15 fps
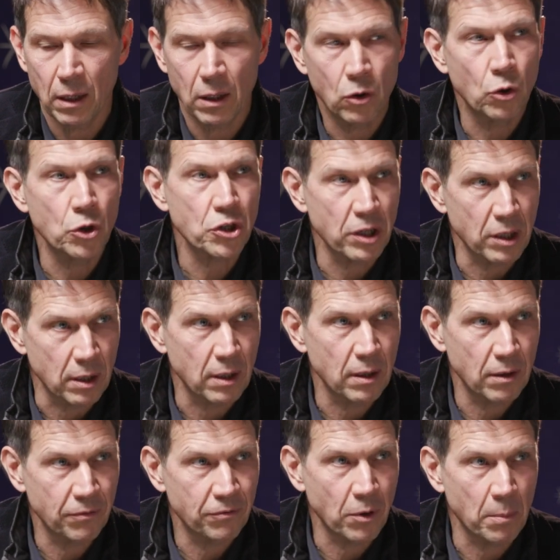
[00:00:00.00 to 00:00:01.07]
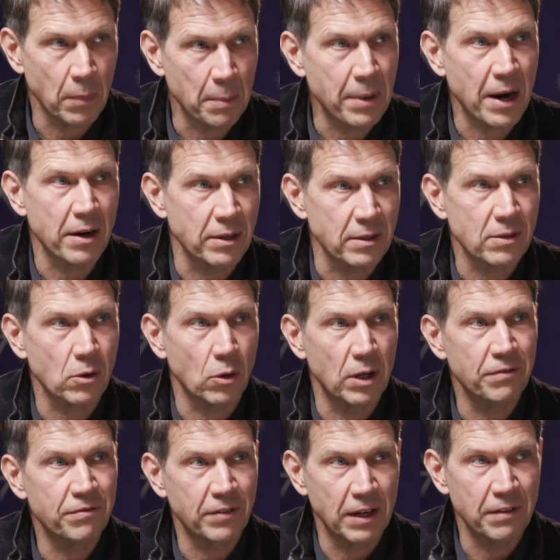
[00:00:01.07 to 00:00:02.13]
cushion from my parents. So
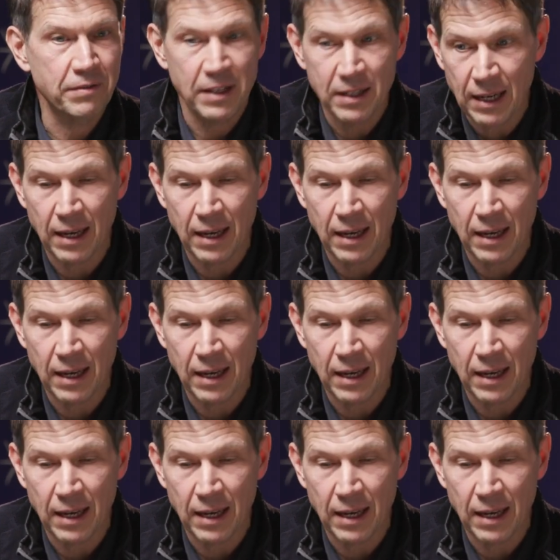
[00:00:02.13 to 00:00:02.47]
if